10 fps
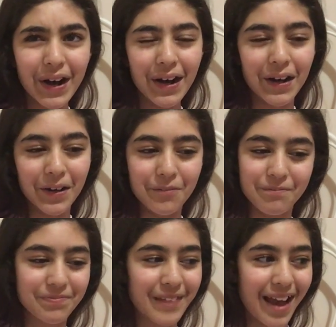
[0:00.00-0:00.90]

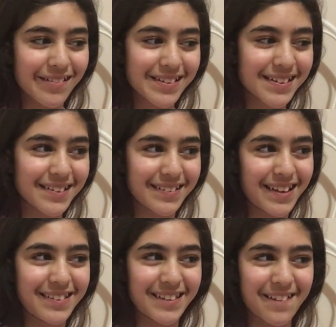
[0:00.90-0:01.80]
I used to just
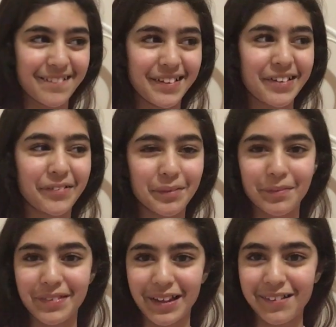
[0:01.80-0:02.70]
like say really
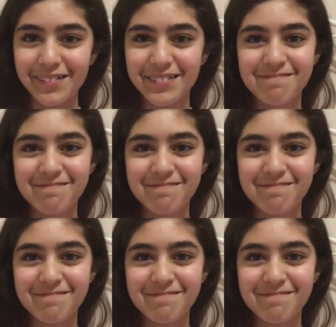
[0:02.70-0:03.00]
horrible things.